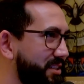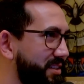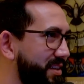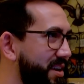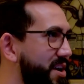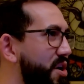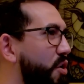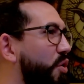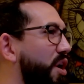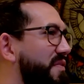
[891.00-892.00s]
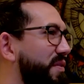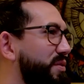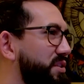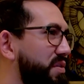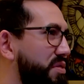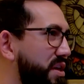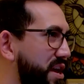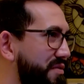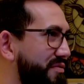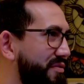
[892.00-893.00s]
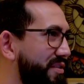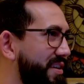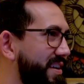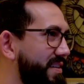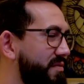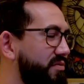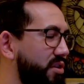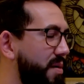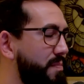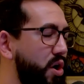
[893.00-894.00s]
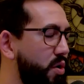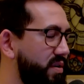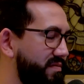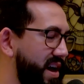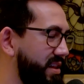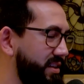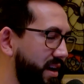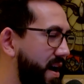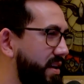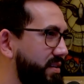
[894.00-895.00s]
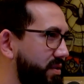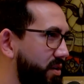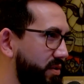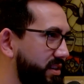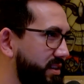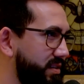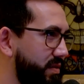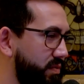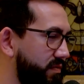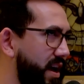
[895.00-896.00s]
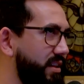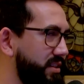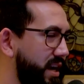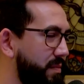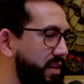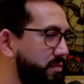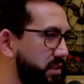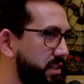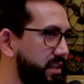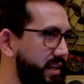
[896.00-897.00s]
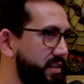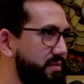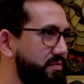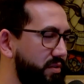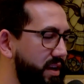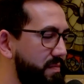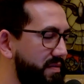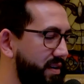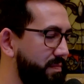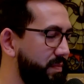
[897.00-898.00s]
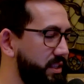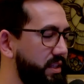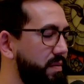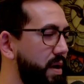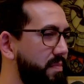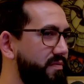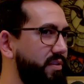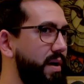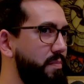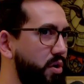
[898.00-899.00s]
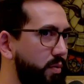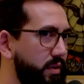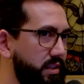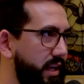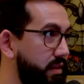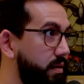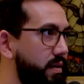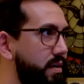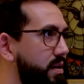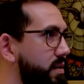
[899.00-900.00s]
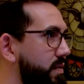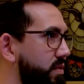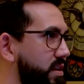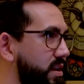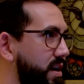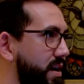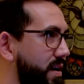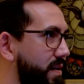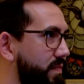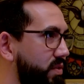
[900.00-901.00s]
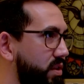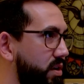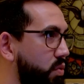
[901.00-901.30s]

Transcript: Mm. Or if it was a thief, Flambeau and Valentine are the, the, the Valentine, I believe, was the detective. Forgive me if I'm mixing them up. And Flambeau was like the the uh, the